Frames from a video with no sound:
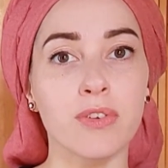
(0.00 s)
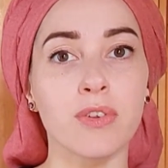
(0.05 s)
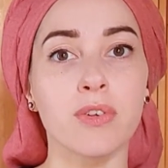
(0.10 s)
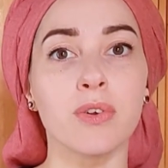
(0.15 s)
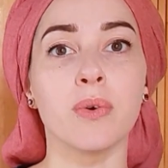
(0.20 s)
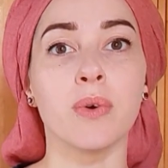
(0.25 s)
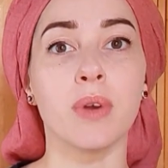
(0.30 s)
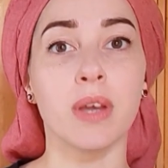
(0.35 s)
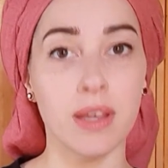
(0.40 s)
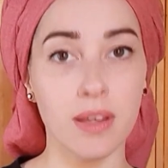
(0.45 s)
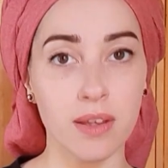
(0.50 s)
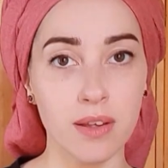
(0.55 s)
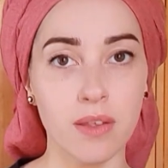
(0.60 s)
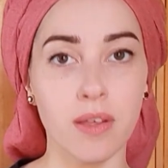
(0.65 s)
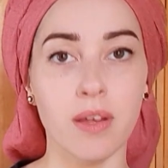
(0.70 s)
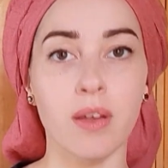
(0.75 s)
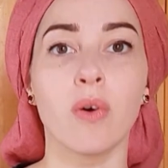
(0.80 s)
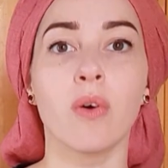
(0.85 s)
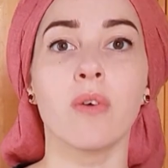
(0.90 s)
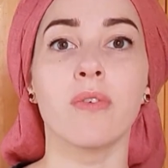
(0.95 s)
to heal
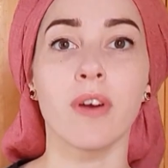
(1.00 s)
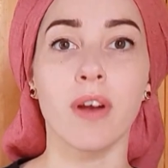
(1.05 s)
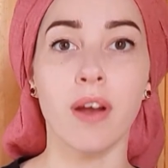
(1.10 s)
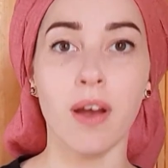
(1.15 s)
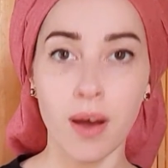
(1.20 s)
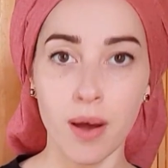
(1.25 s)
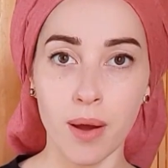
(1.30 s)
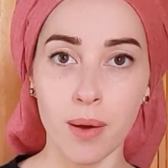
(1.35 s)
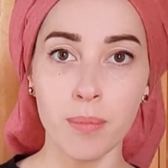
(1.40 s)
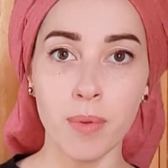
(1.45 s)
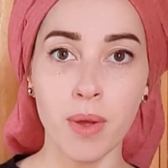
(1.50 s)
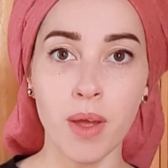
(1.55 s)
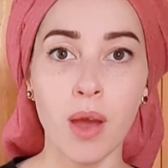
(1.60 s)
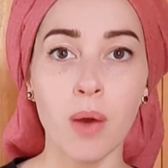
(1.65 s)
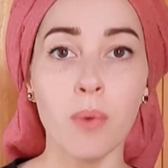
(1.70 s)
and overcome